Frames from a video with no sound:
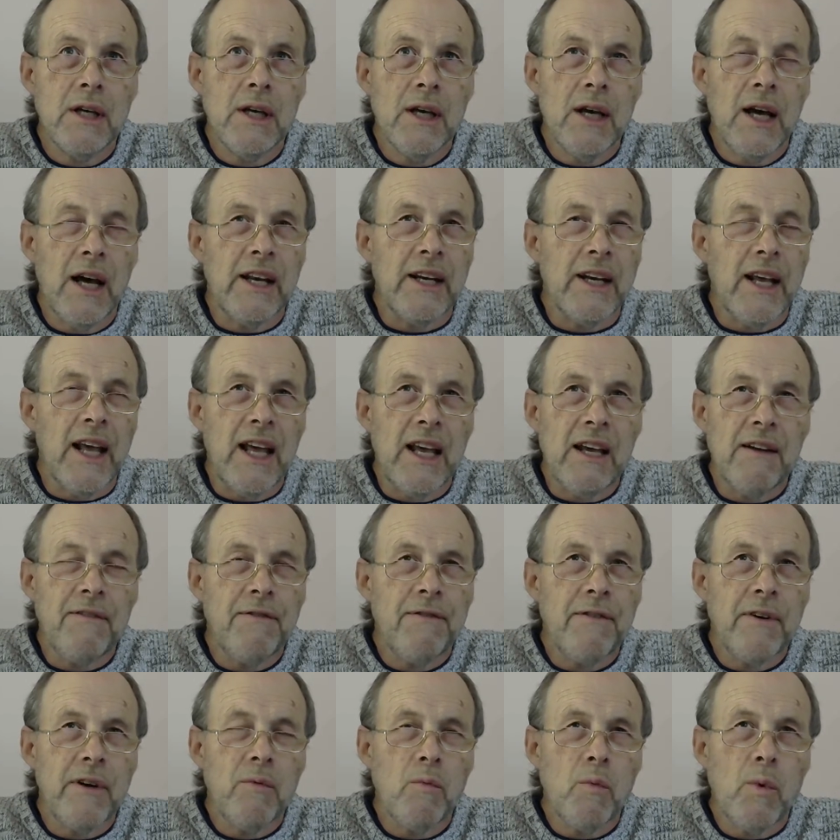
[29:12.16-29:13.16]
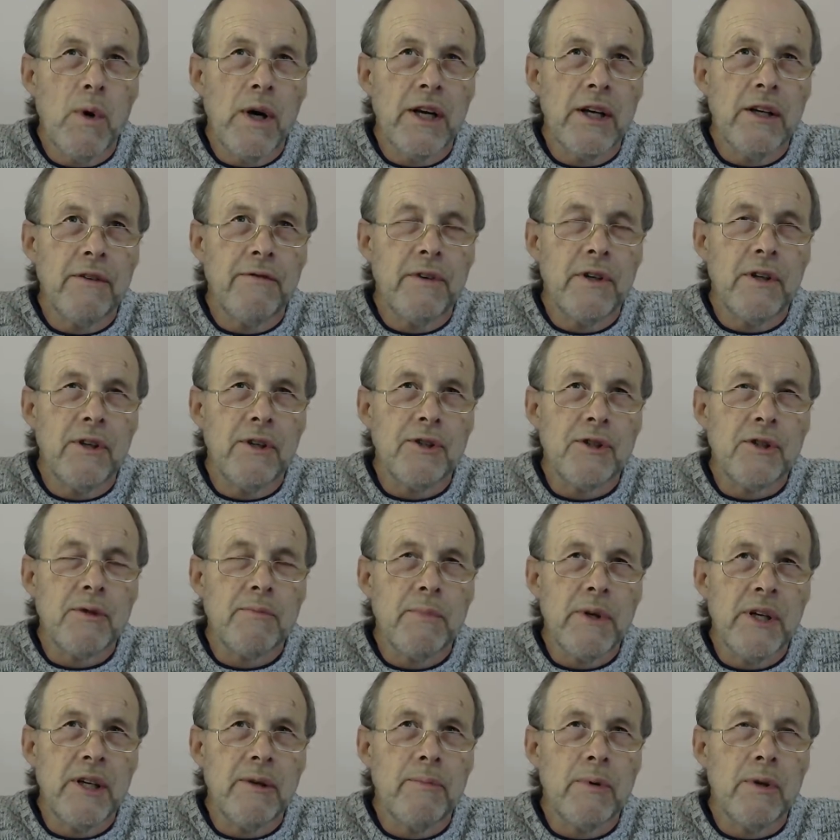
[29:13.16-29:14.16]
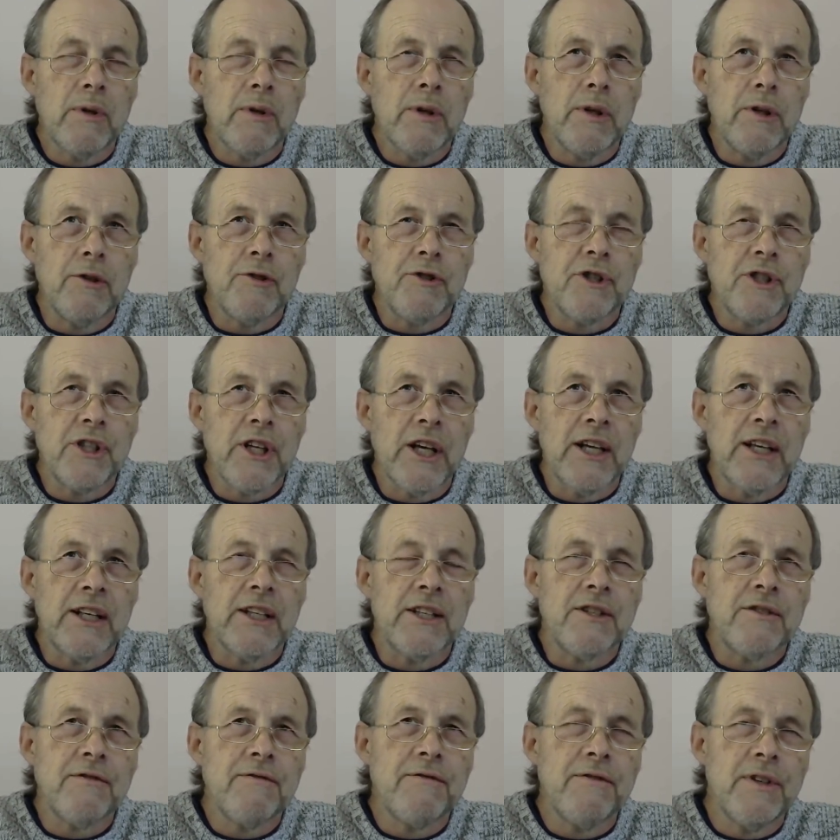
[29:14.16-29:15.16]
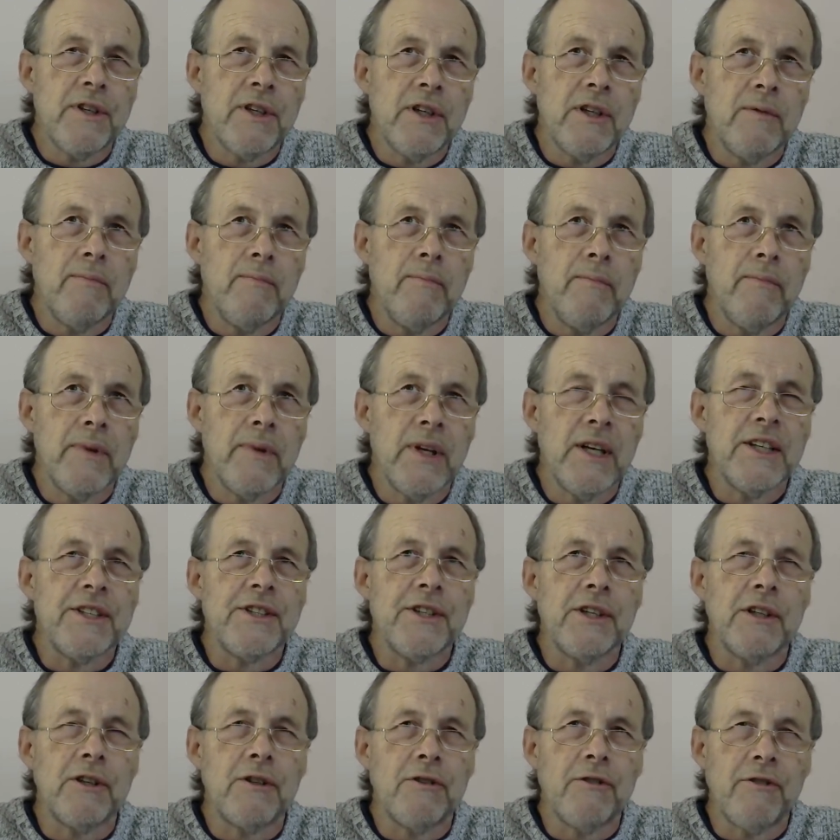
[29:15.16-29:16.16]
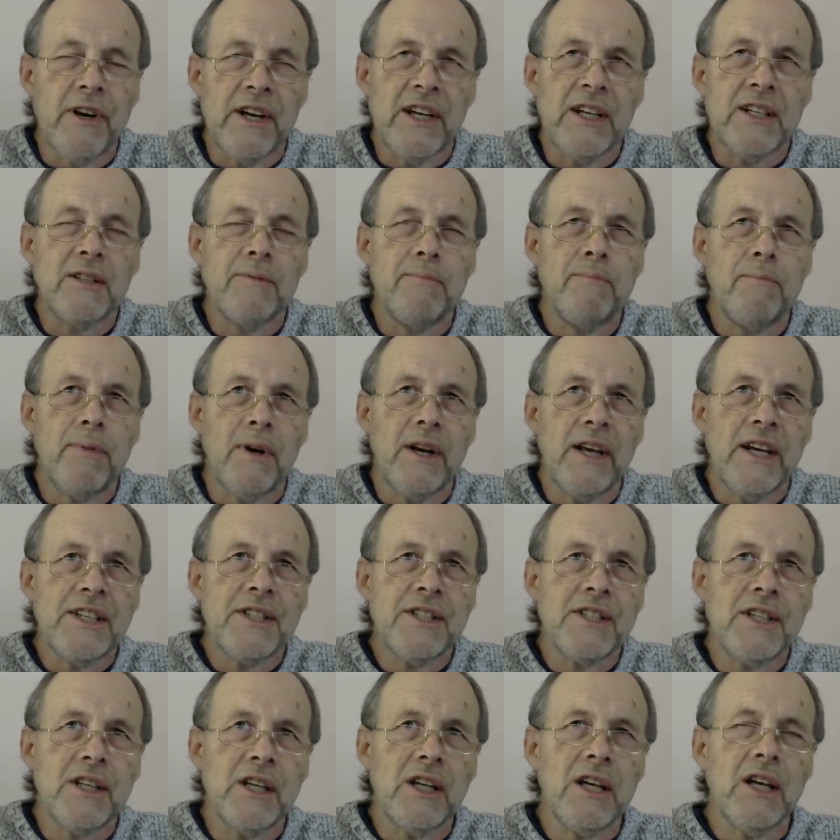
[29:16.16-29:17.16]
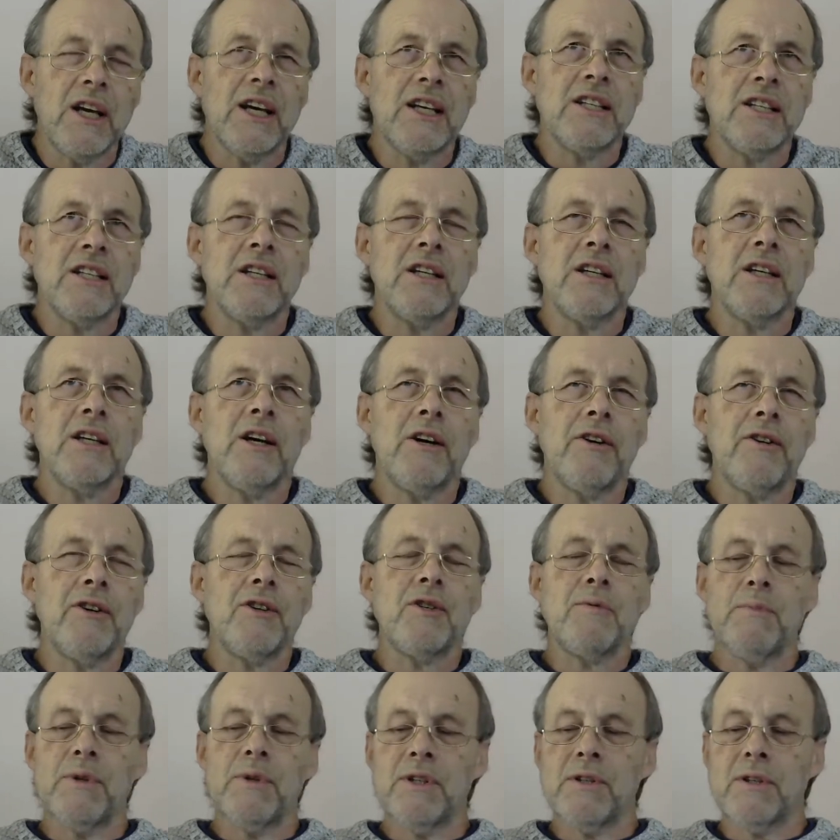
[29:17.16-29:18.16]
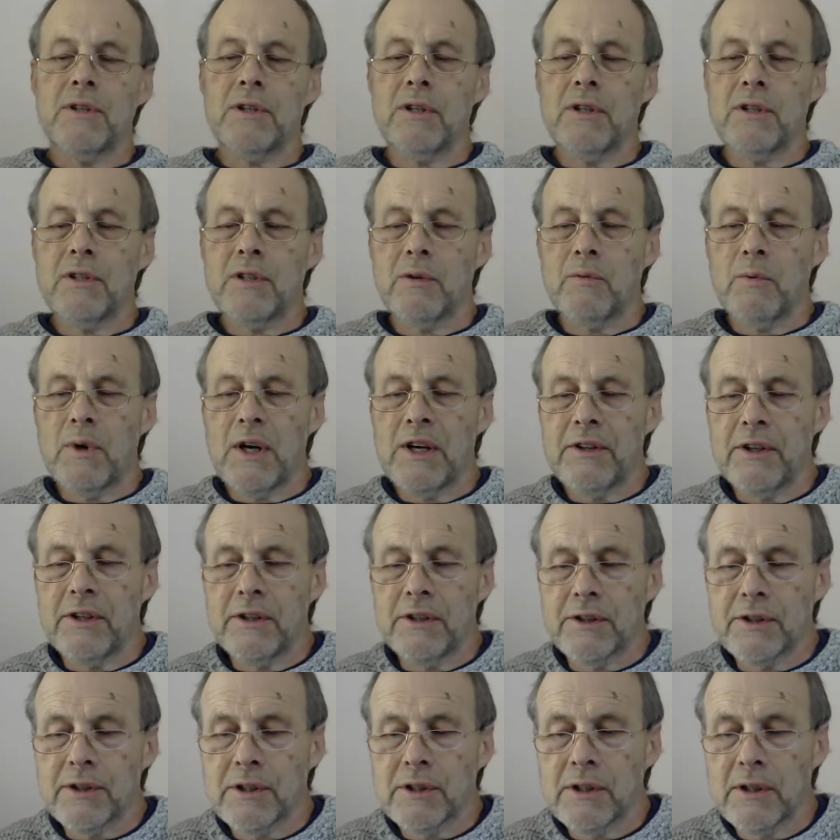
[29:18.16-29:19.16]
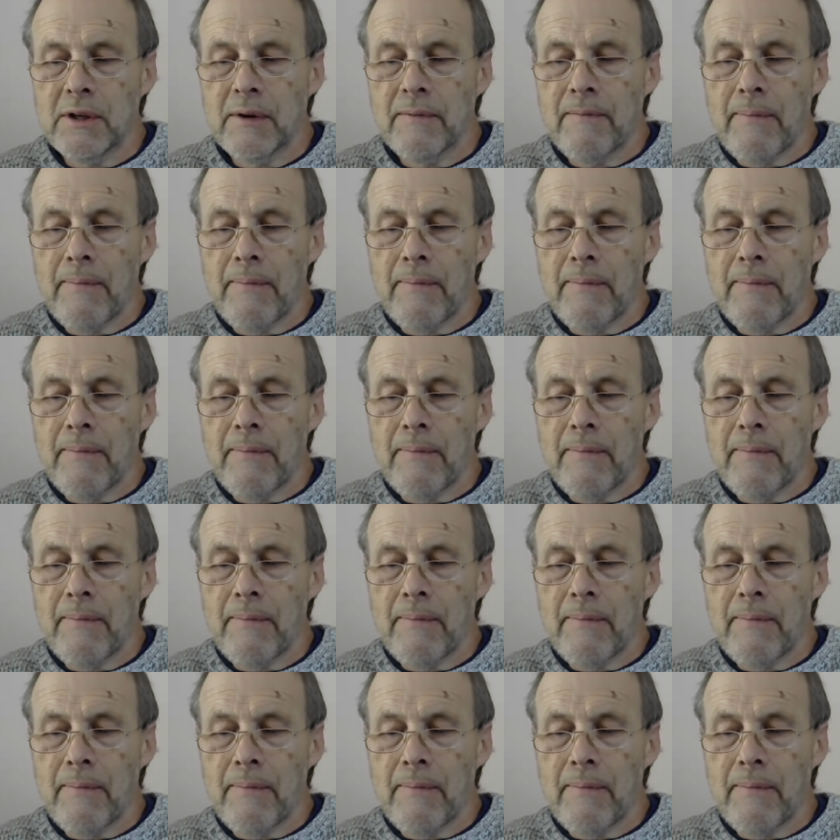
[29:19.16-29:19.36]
And every one of God's people who stands firm is a great blessing and encouragement to others.